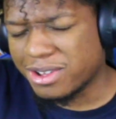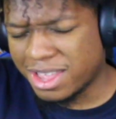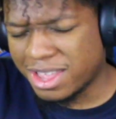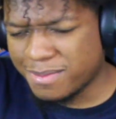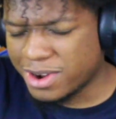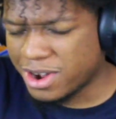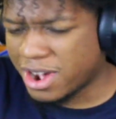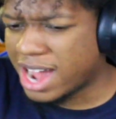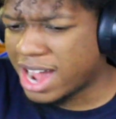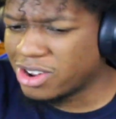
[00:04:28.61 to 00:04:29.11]
Let
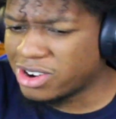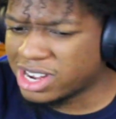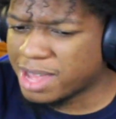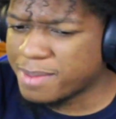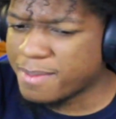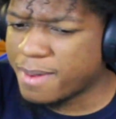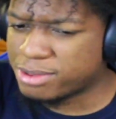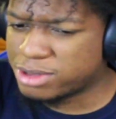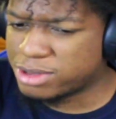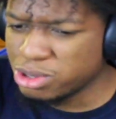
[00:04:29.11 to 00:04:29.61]
me know. I know they
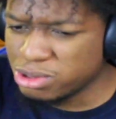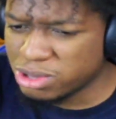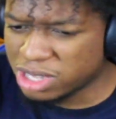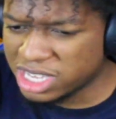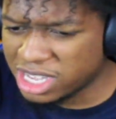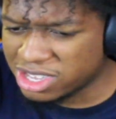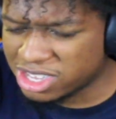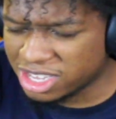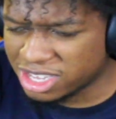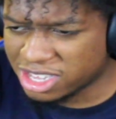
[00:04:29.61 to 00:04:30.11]
came out two
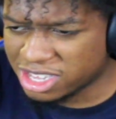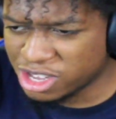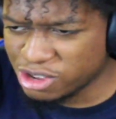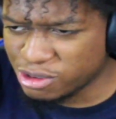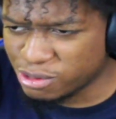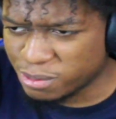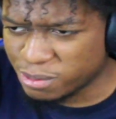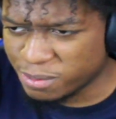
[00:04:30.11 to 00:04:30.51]
seasons too.